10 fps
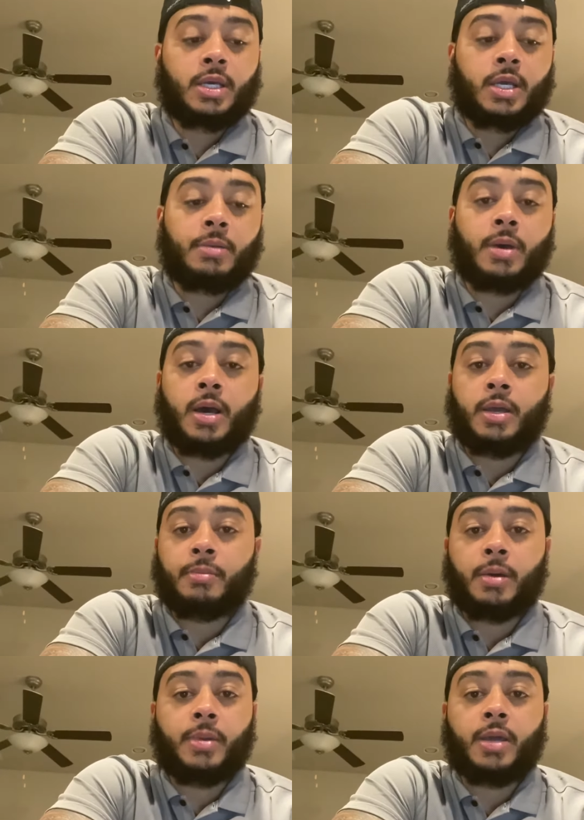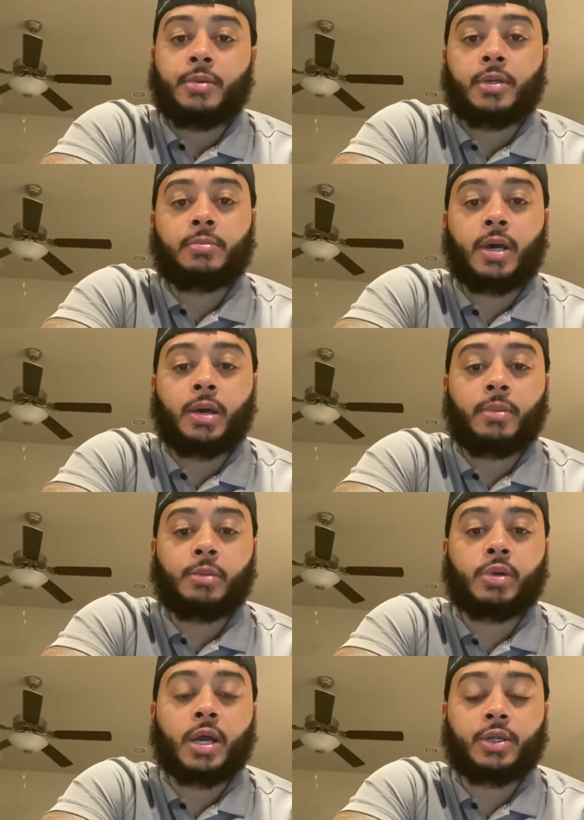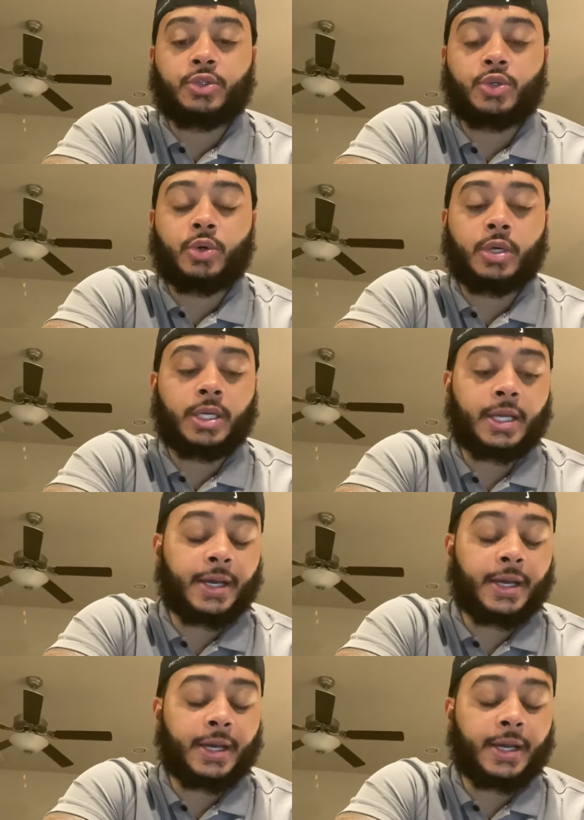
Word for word: in my in my baby, my my pride and joy.